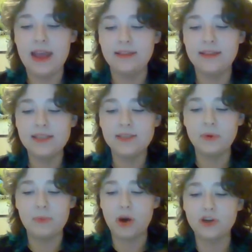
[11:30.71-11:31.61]
and this
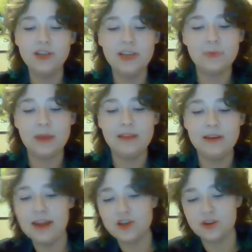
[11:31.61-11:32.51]
would partially explain the
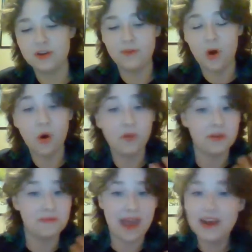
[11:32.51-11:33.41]
nature of all
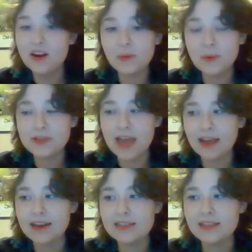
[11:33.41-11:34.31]
the men in our
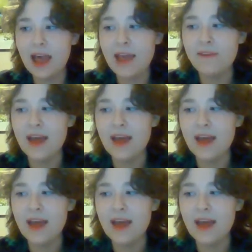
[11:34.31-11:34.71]
protagonist's life.